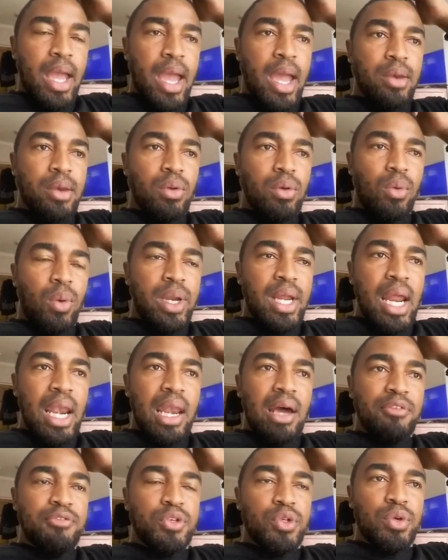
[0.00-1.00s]
And what I
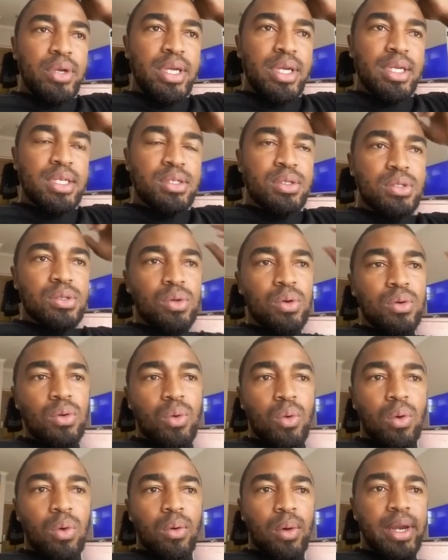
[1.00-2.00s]
love doing is
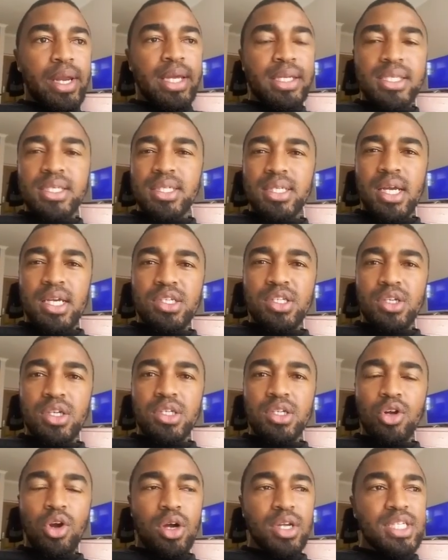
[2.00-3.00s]
when I discuss
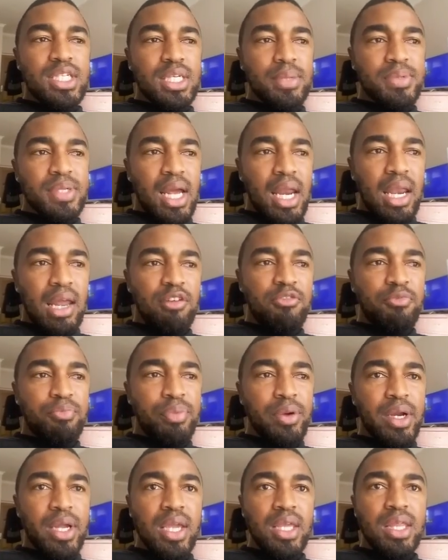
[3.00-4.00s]
certain concepts, I
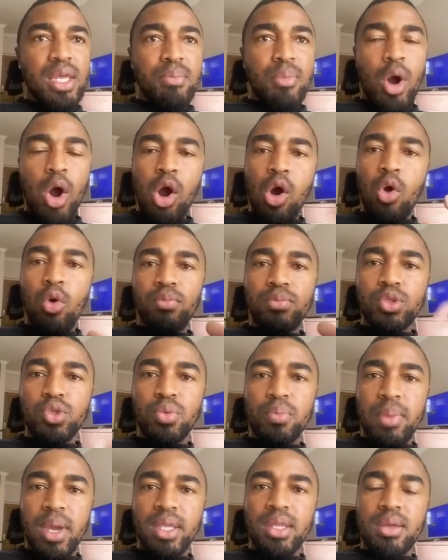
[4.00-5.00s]
love bringing them home
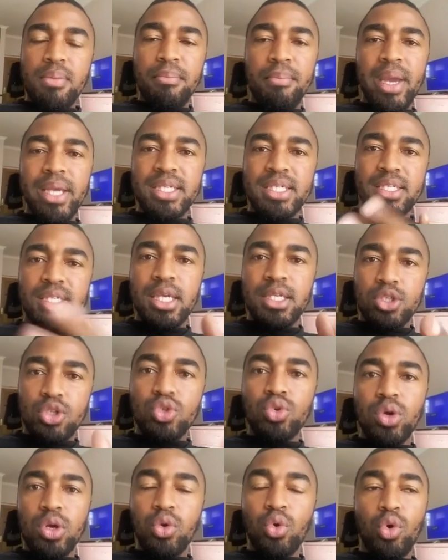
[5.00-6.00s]
to make them make sense
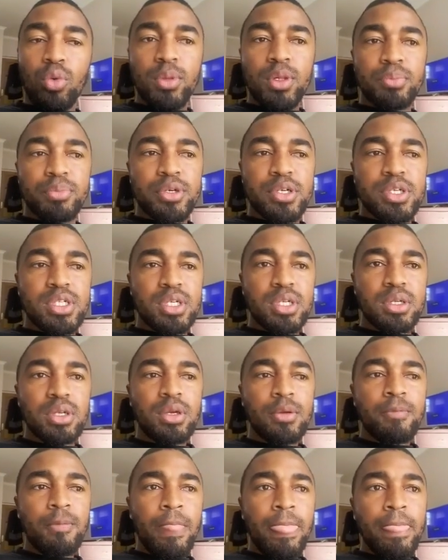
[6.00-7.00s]
to a normal person.
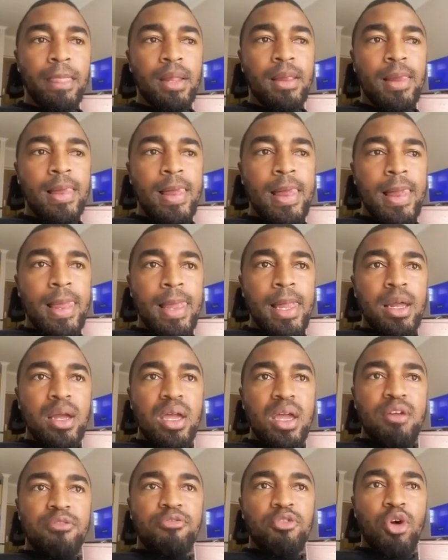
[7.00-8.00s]

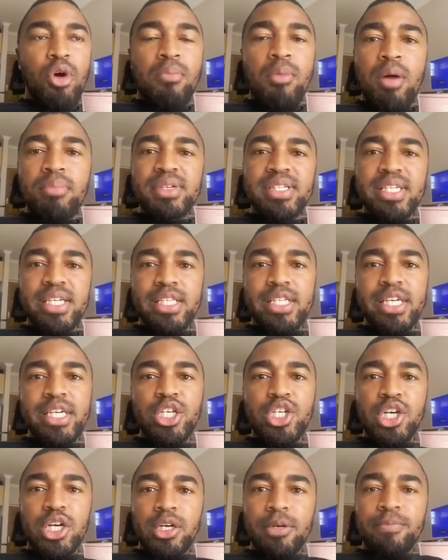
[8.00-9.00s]
If your mom is a
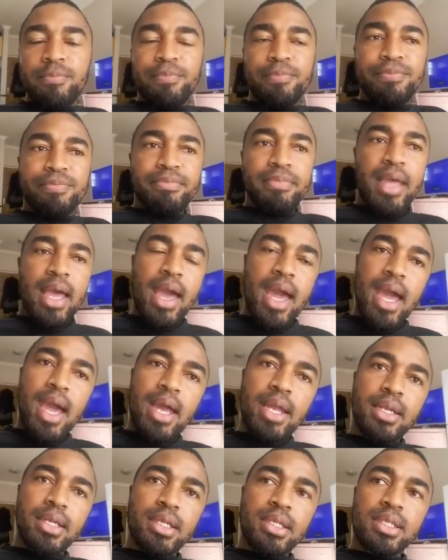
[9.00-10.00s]
teacher,
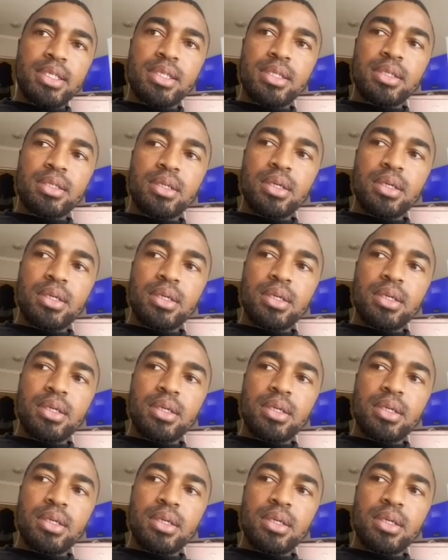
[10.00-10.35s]
and